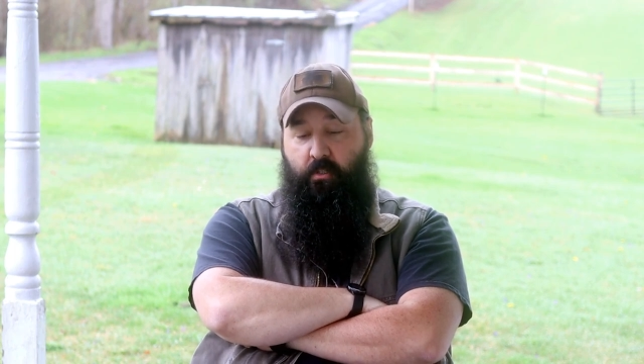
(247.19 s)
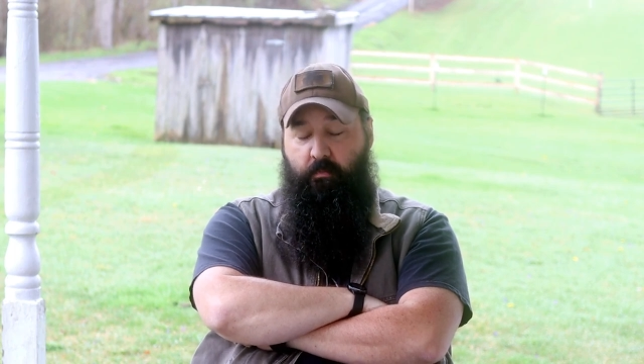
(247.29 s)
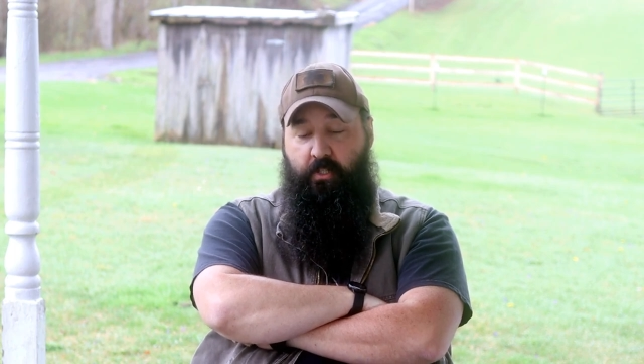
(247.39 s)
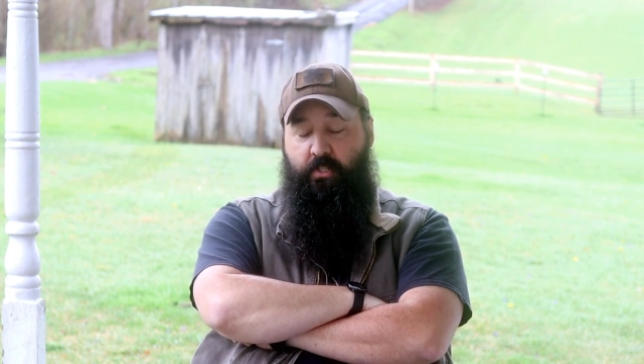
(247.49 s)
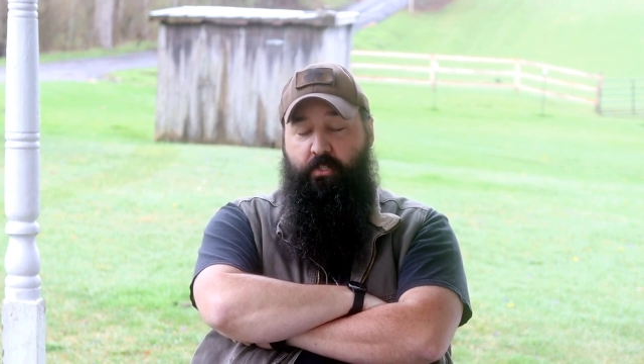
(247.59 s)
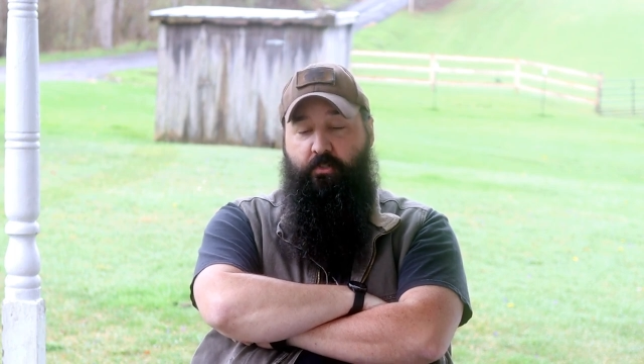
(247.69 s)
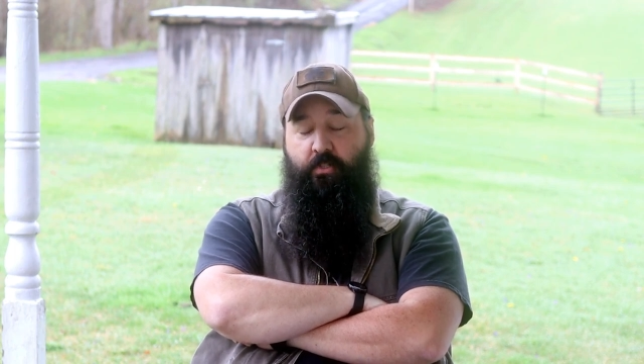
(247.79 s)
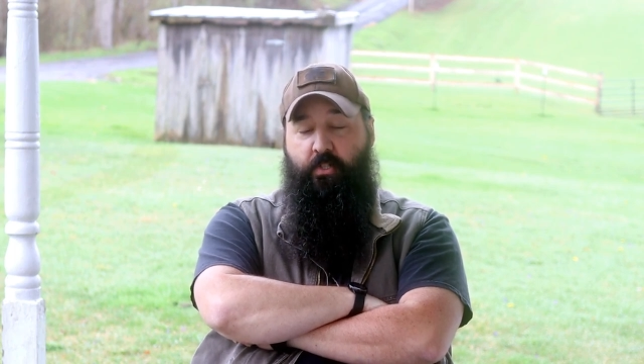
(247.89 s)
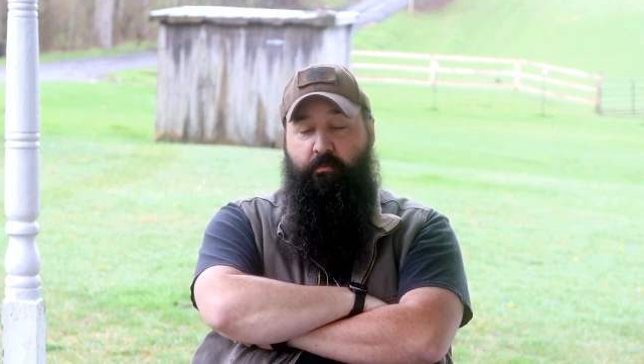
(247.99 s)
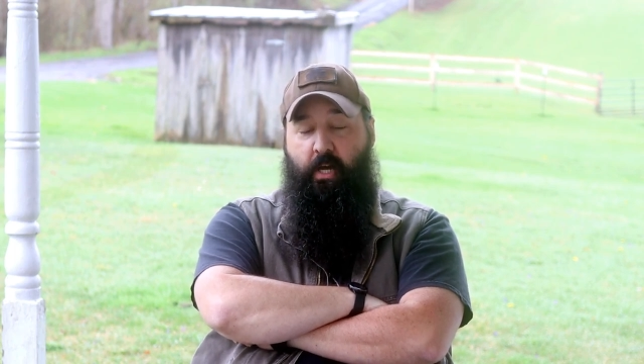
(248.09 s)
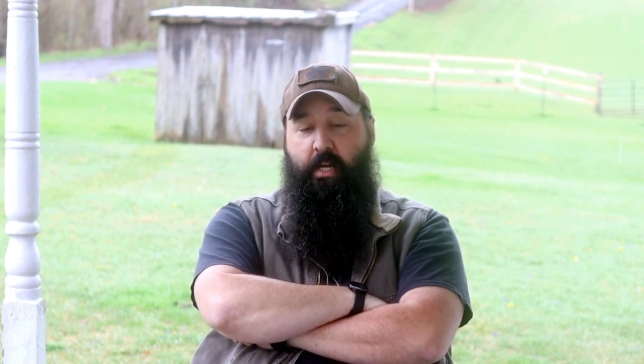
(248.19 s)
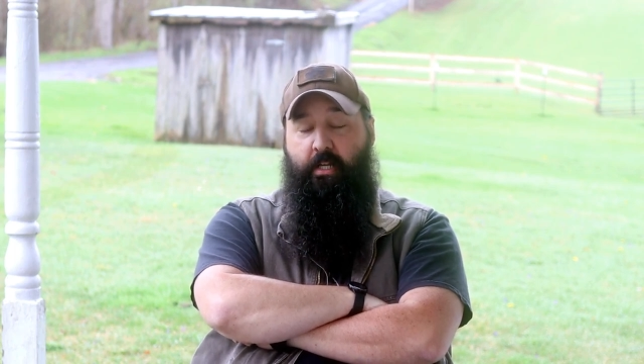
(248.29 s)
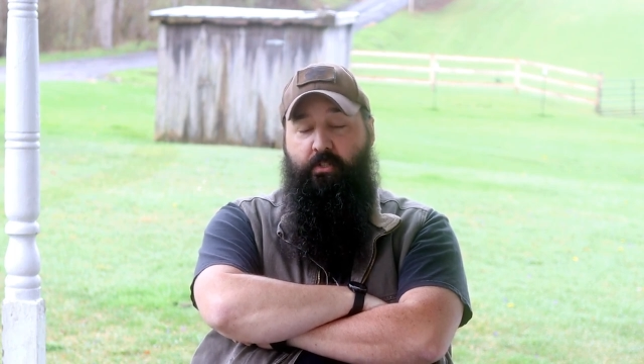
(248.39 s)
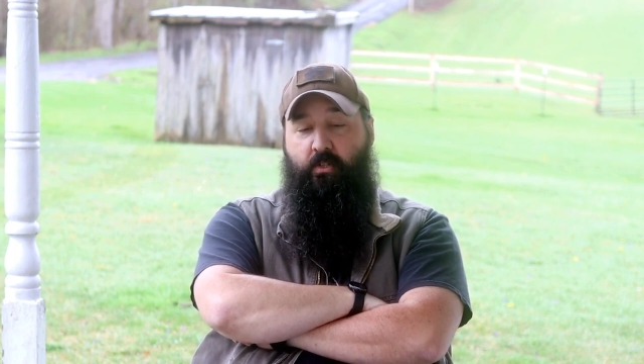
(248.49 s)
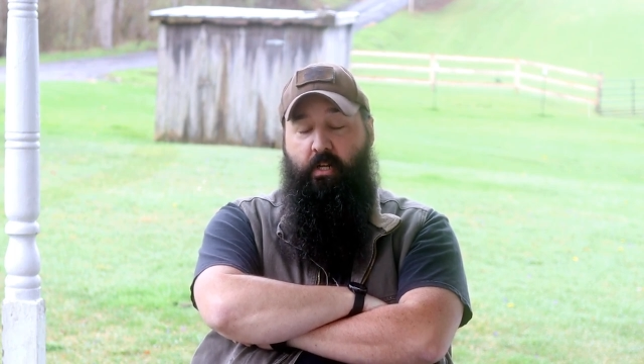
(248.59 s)
much interested in my
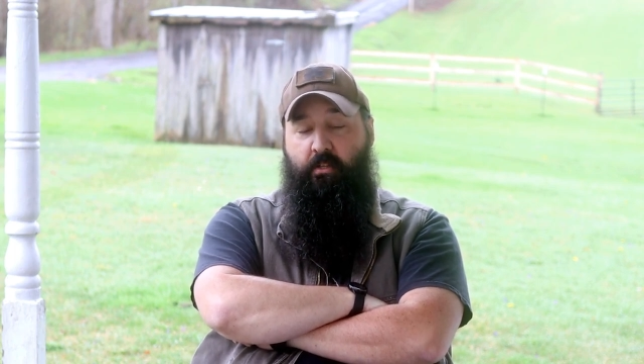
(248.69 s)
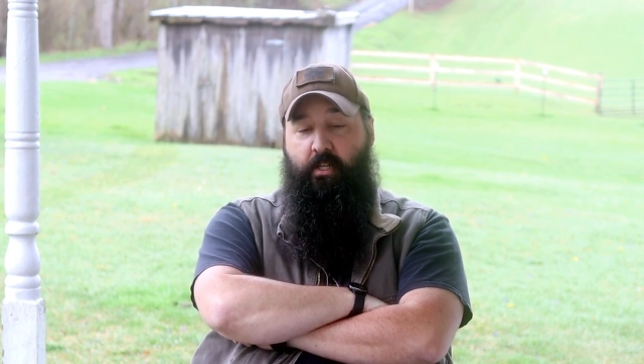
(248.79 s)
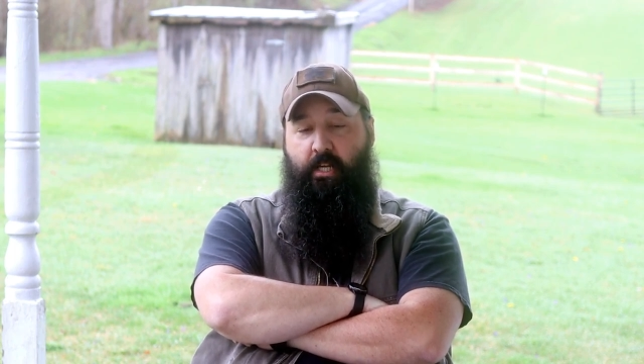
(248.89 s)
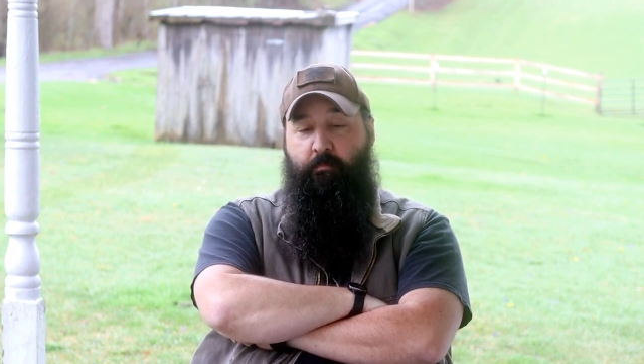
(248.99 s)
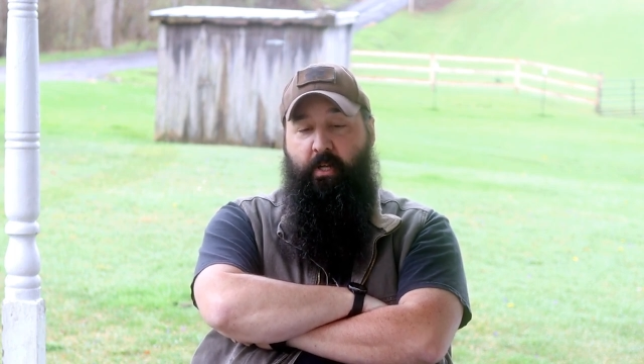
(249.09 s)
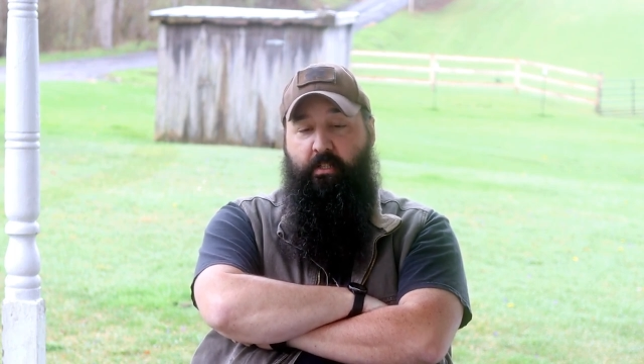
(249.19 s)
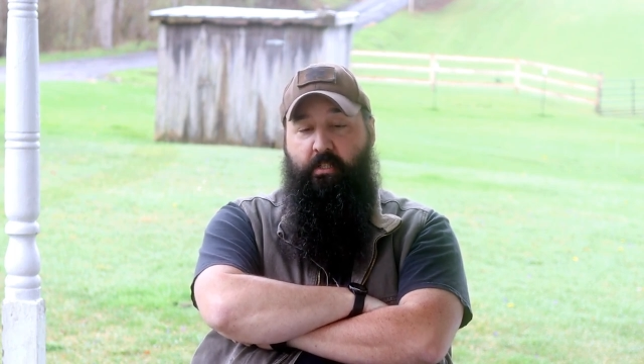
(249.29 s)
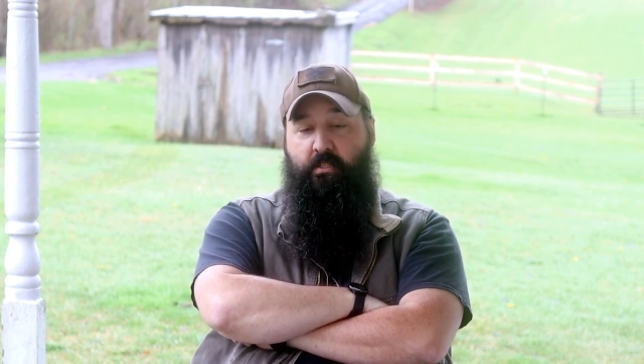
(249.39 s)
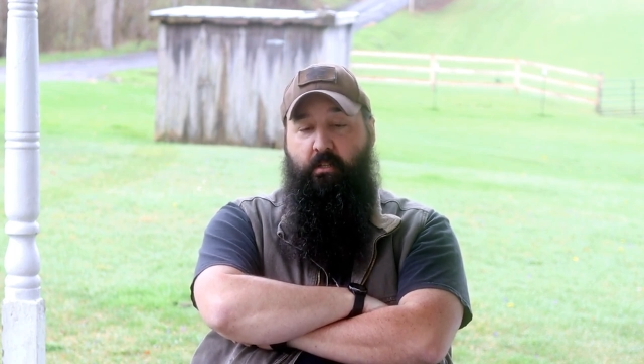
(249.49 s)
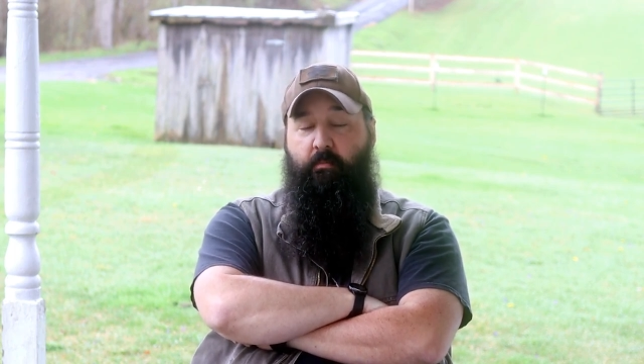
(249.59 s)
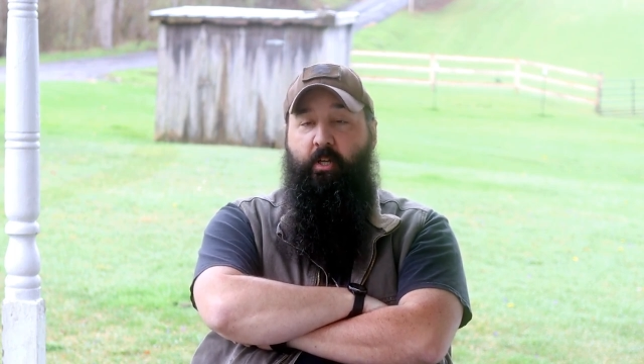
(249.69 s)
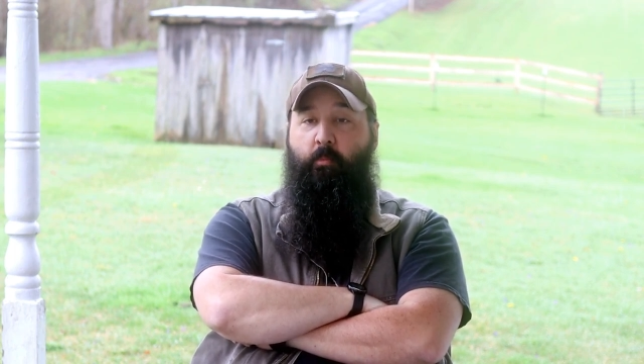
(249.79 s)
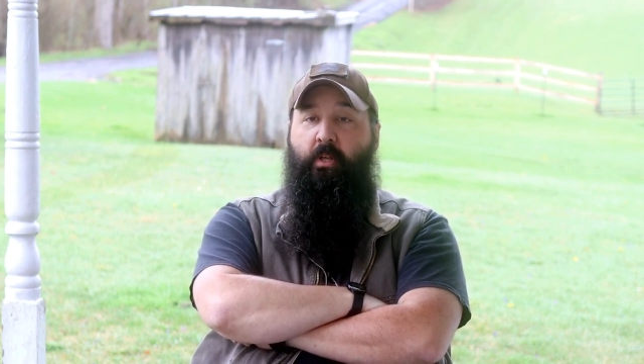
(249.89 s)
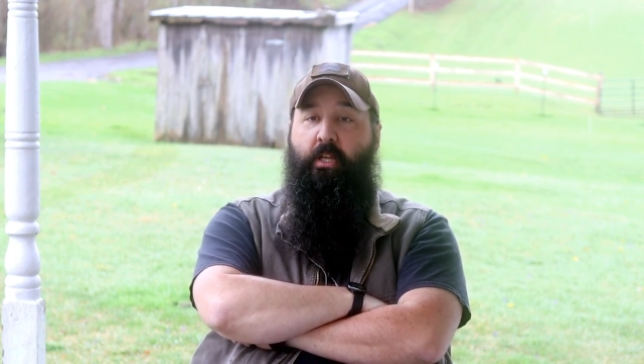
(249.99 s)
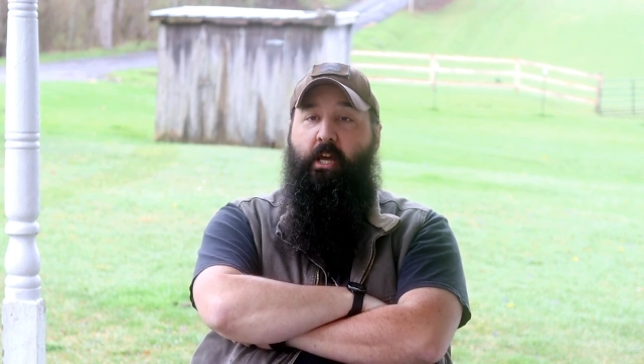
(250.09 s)
answer, and I think he picked this dumb
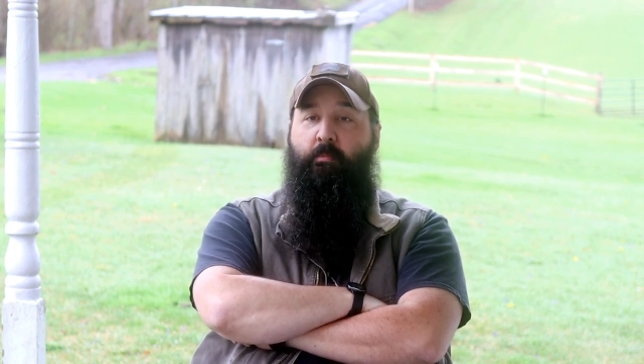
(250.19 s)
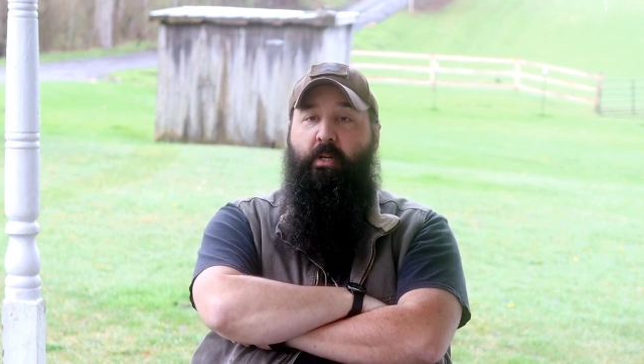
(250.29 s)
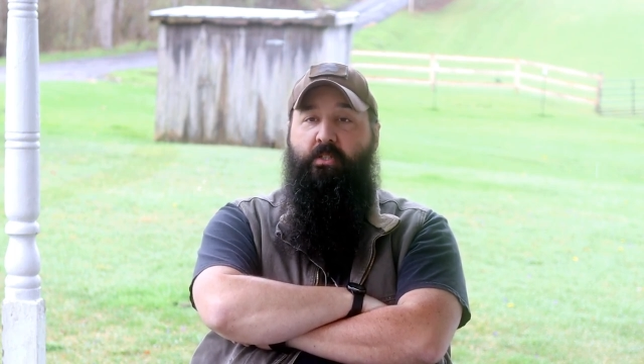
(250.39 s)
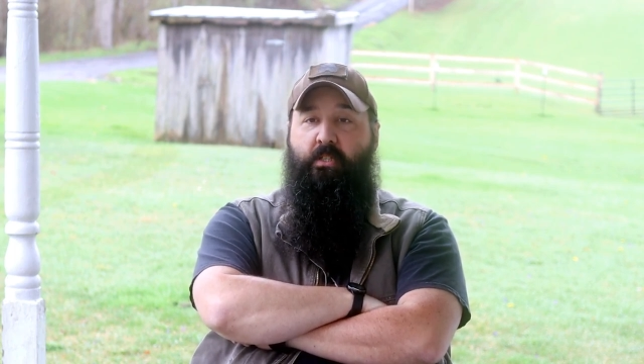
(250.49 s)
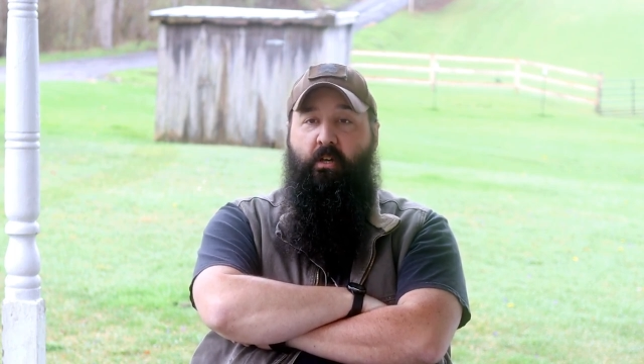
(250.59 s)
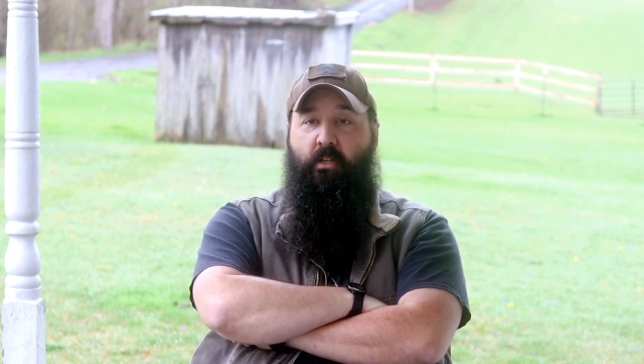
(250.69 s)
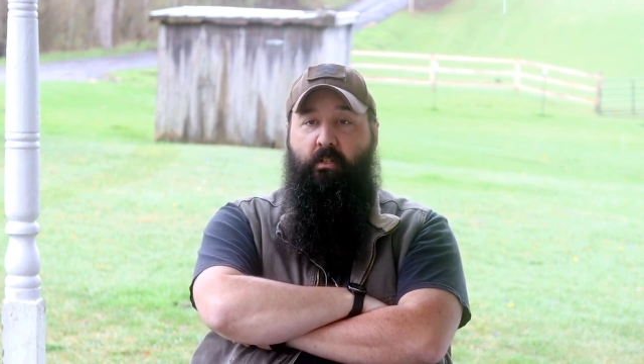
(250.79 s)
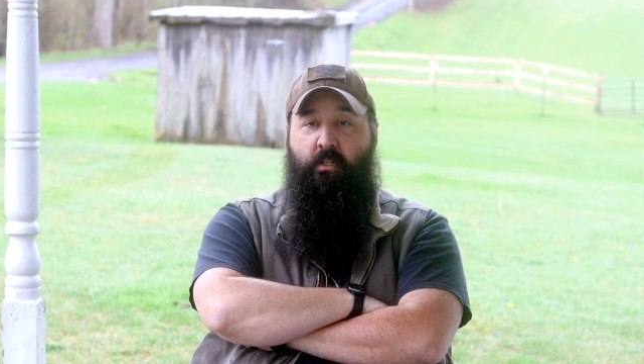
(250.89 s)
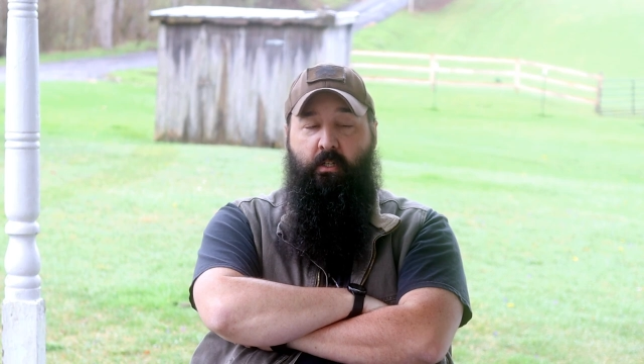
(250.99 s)
hillbilly out because he thought